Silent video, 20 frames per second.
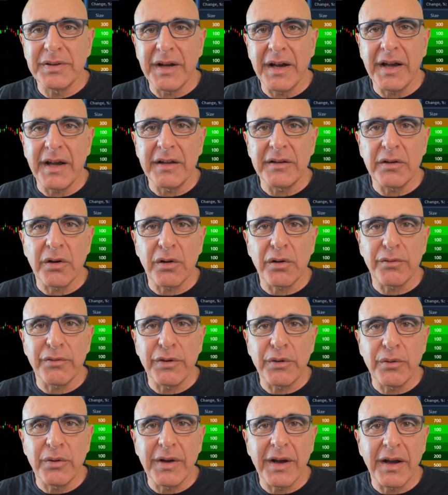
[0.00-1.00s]
and all of
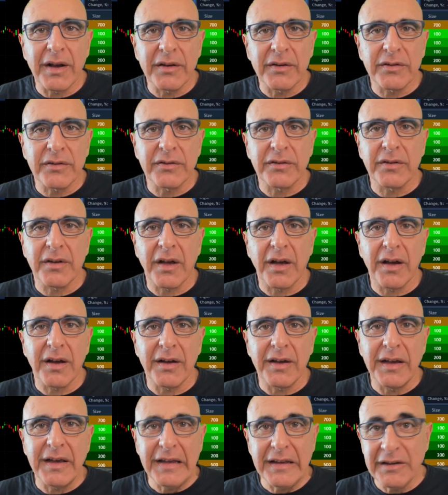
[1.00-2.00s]
you guys
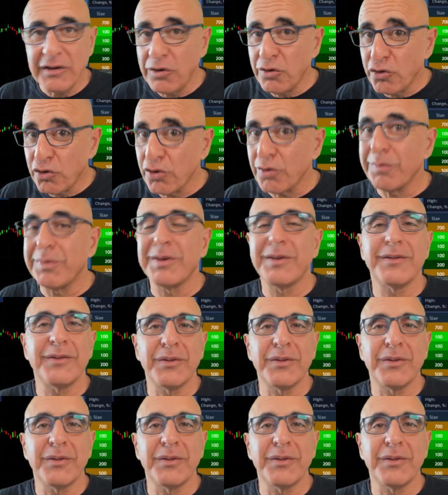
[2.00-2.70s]
in YouTube.